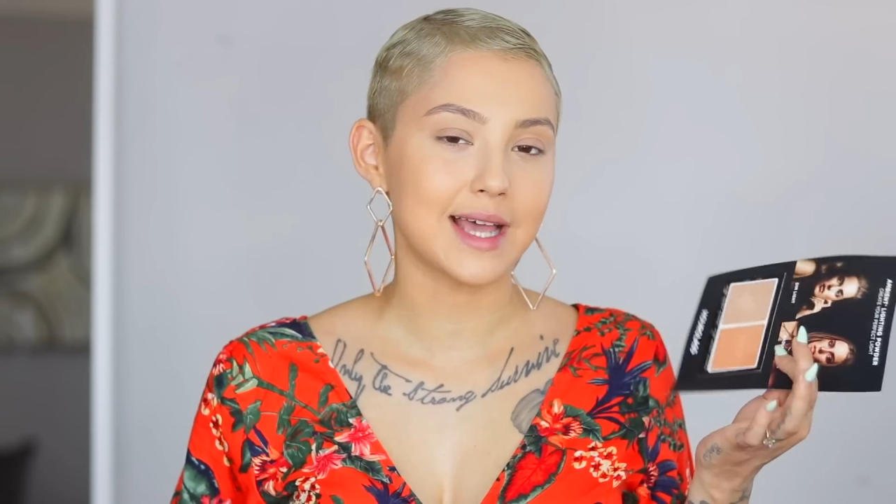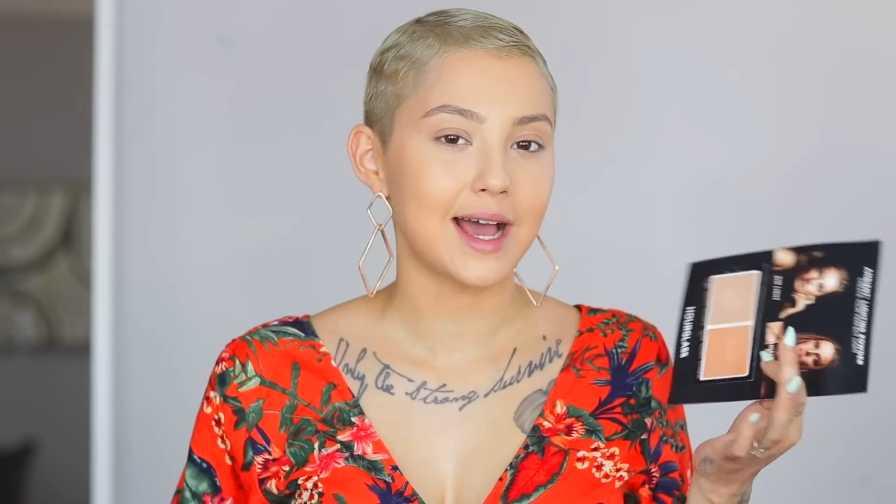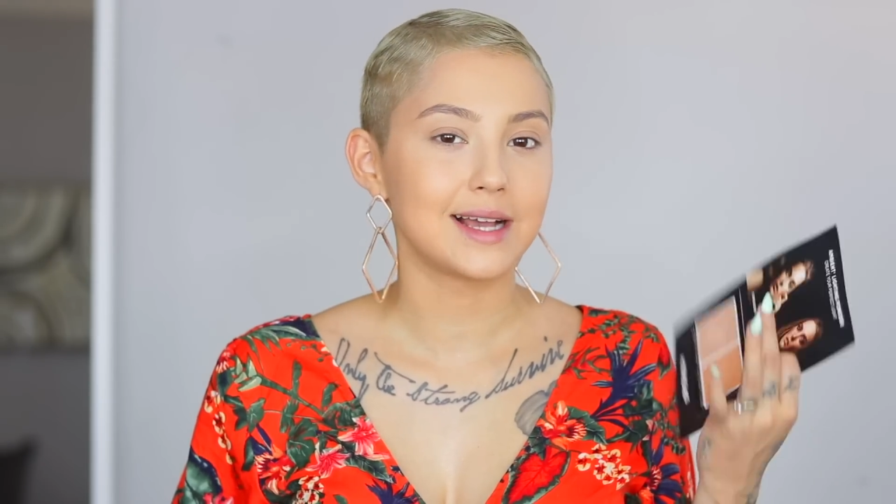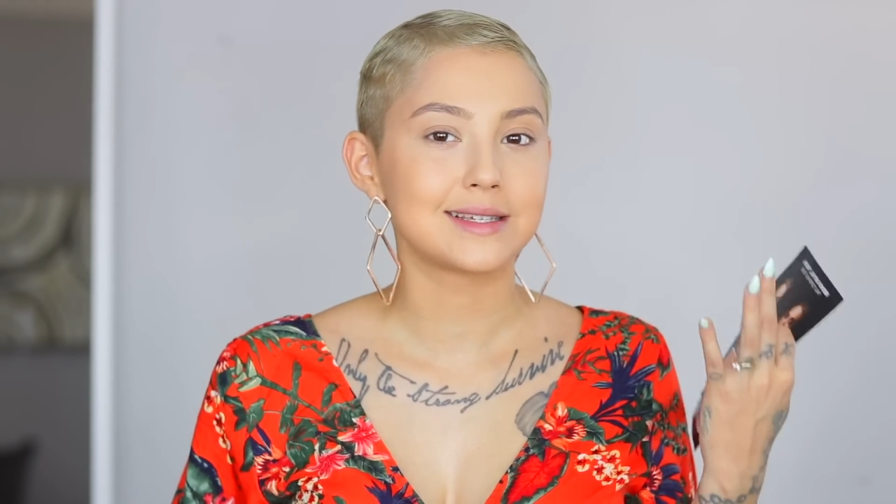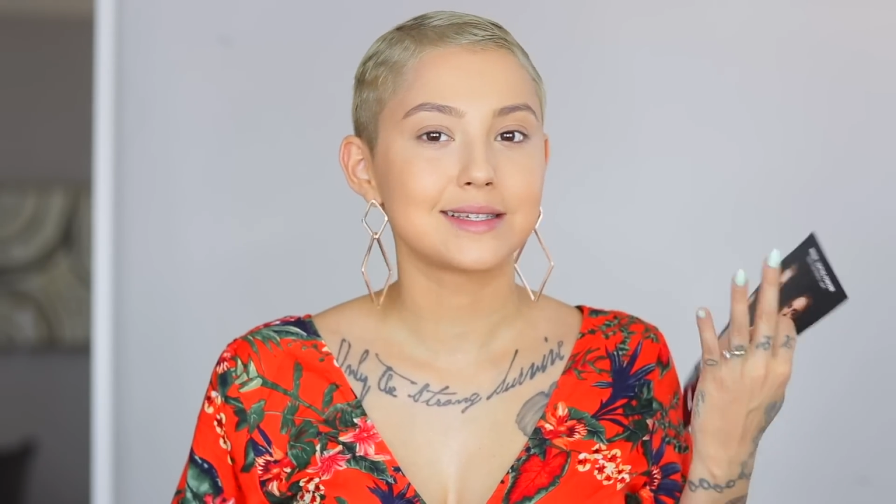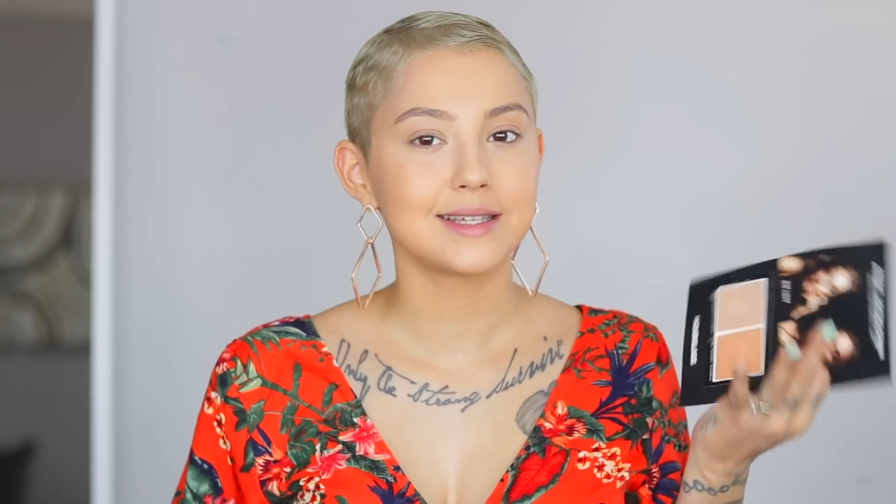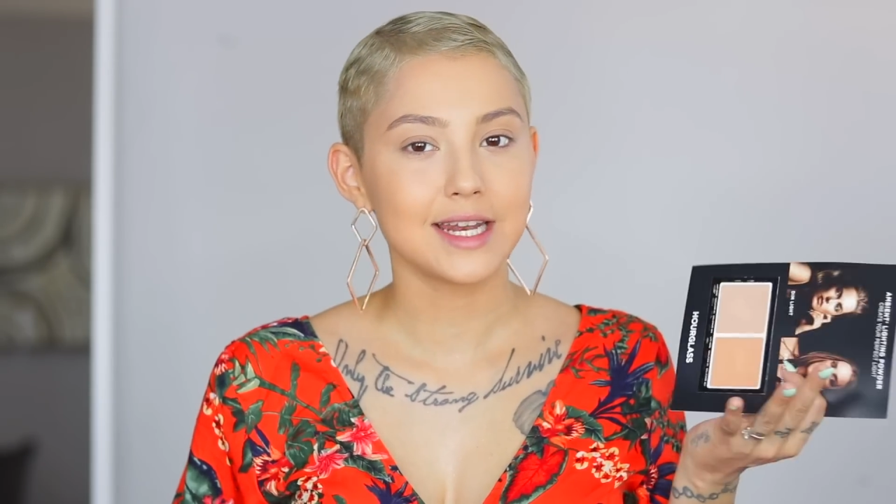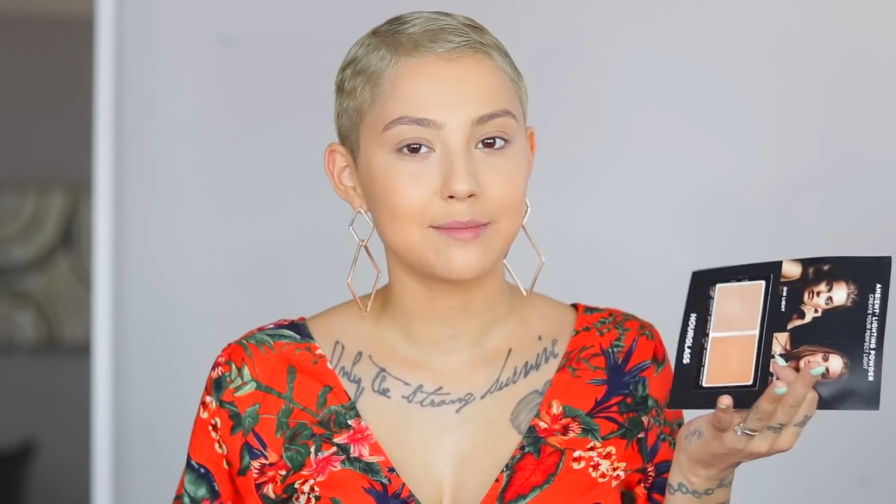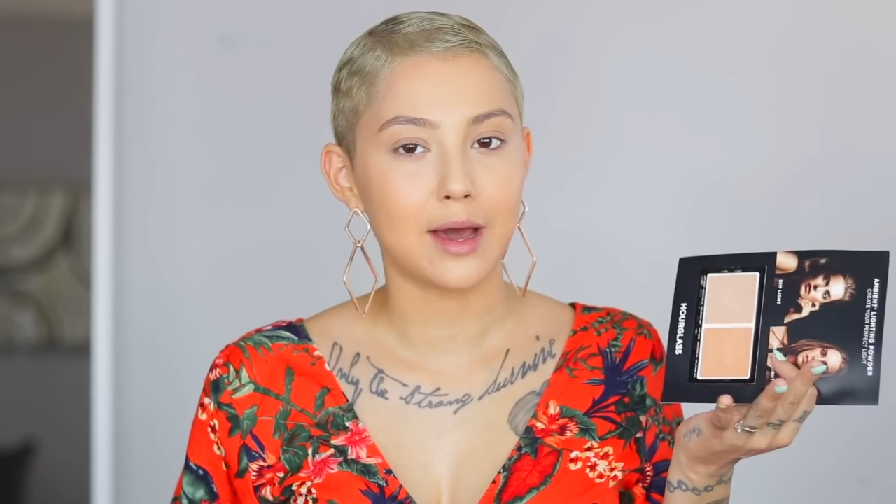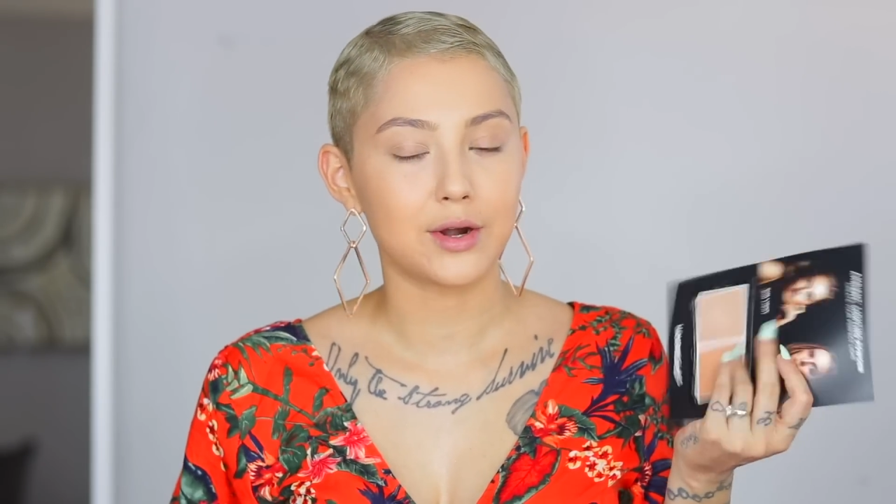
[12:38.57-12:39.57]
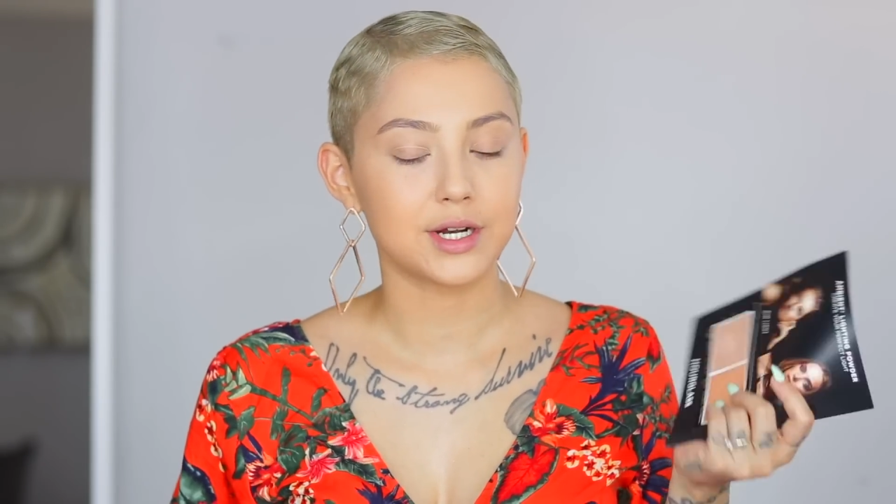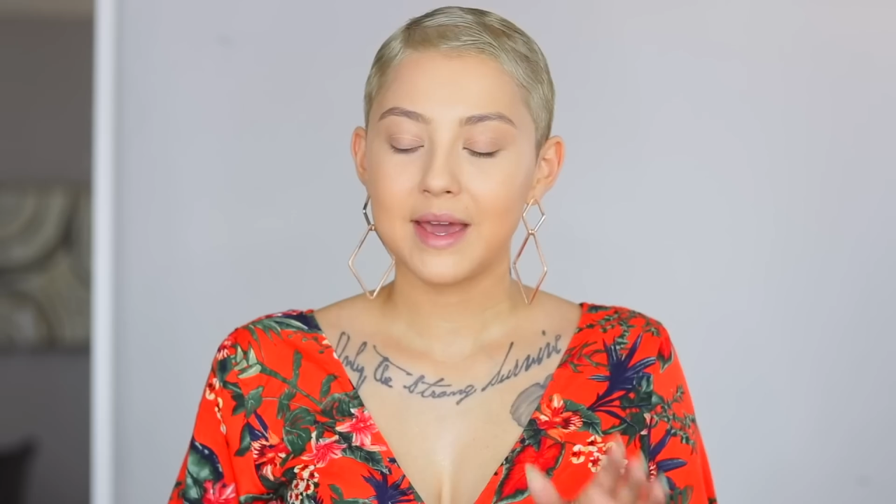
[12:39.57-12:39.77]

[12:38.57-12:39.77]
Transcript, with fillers: as setting powder.